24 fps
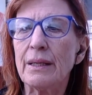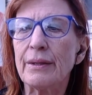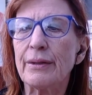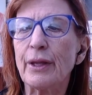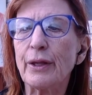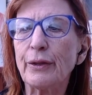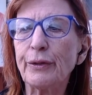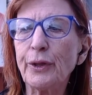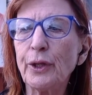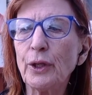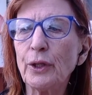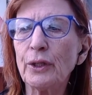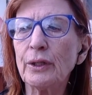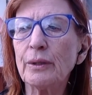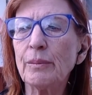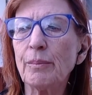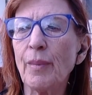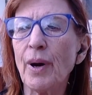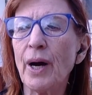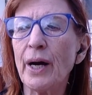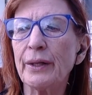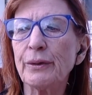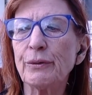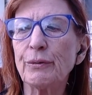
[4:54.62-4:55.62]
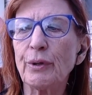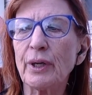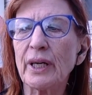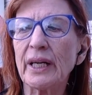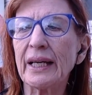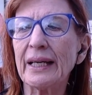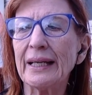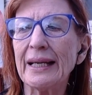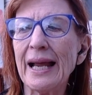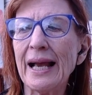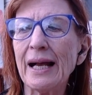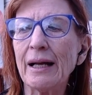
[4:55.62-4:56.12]
The third mantra
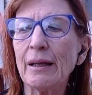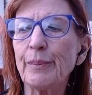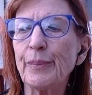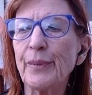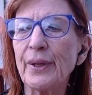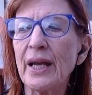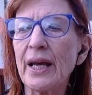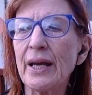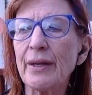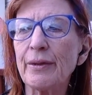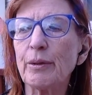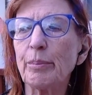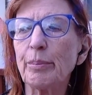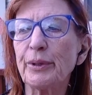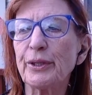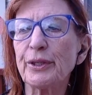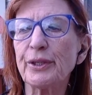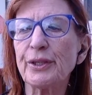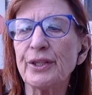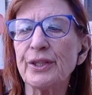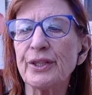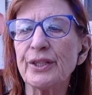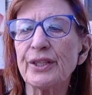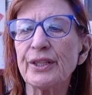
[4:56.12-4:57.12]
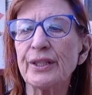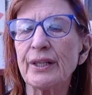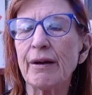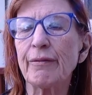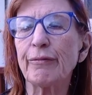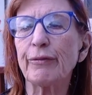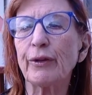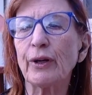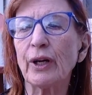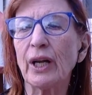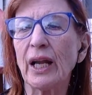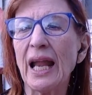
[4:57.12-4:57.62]
can help the other person
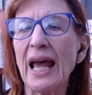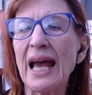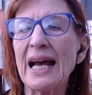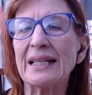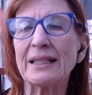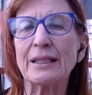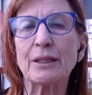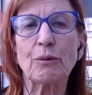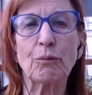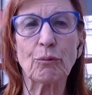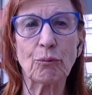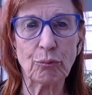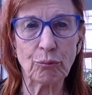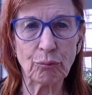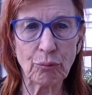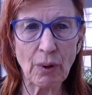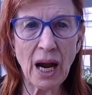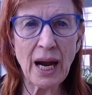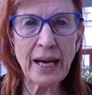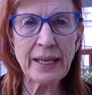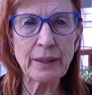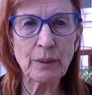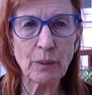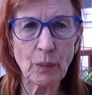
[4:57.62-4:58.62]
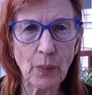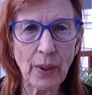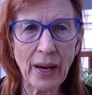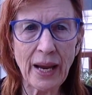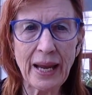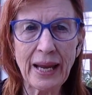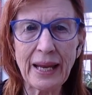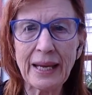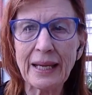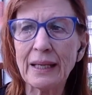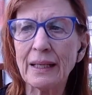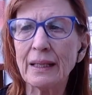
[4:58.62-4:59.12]
suffer less right
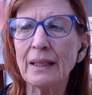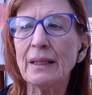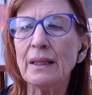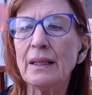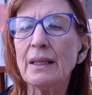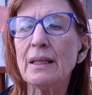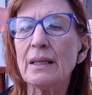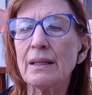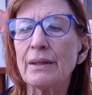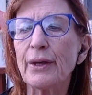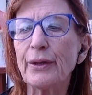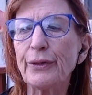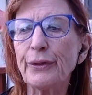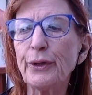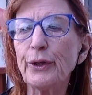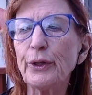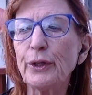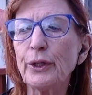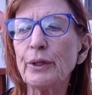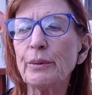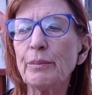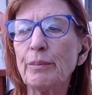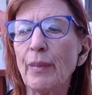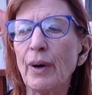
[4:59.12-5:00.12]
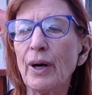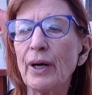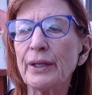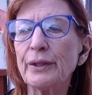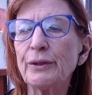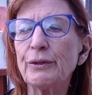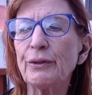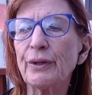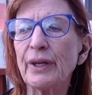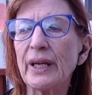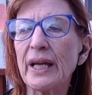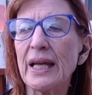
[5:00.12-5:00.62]
away. The third
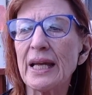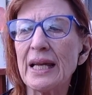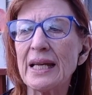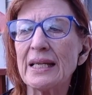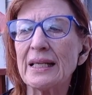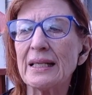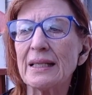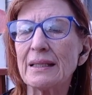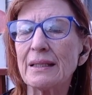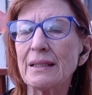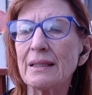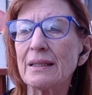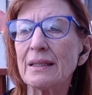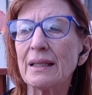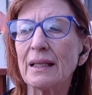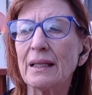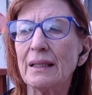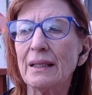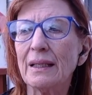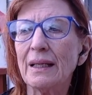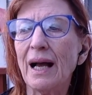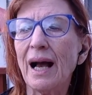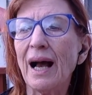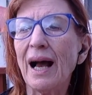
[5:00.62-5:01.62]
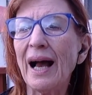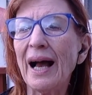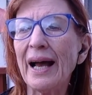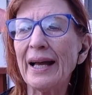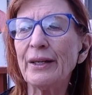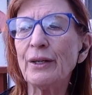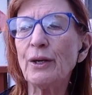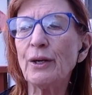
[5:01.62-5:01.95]
mantra is, I